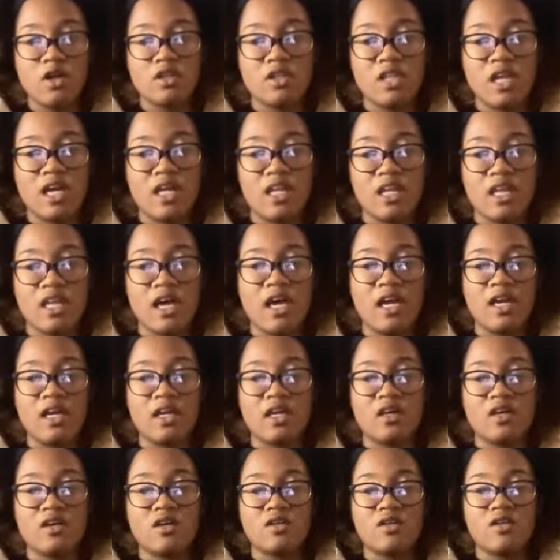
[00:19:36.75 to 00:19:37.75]
that
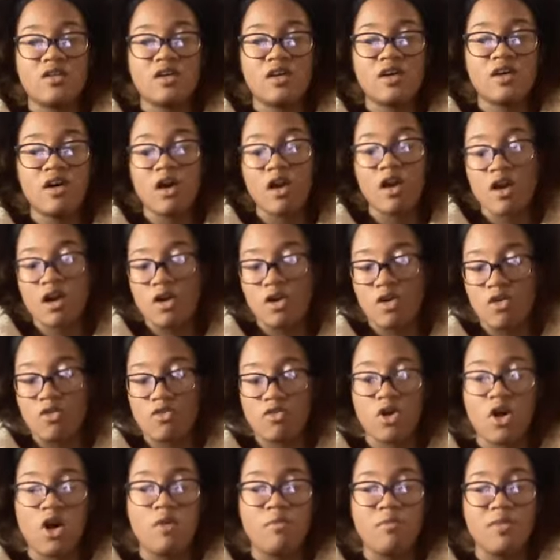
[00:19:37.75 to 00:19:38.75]
like her
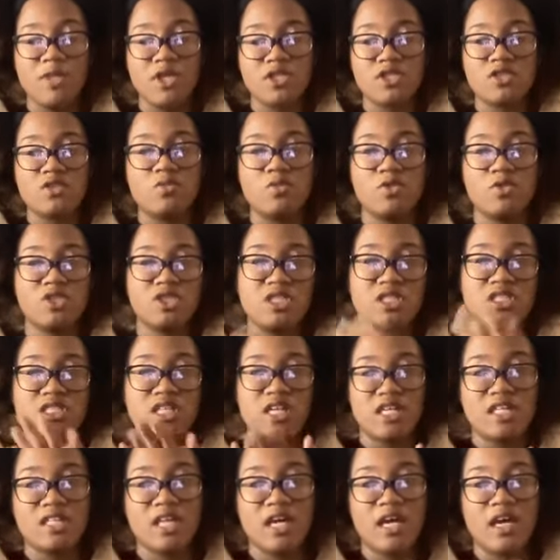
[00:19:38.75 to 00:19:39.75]
overall mission was to
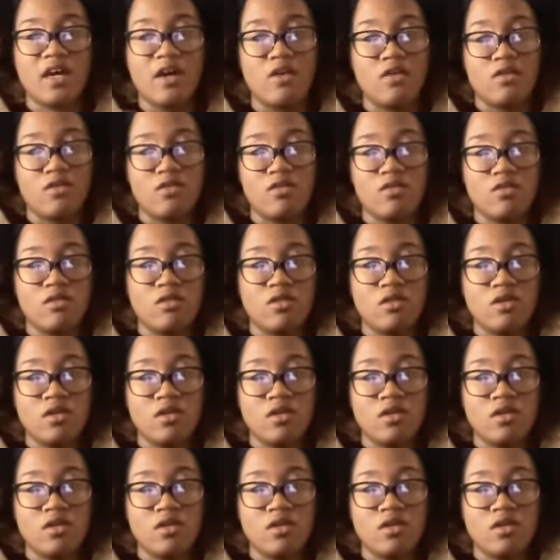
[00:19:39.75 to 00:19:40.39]
take down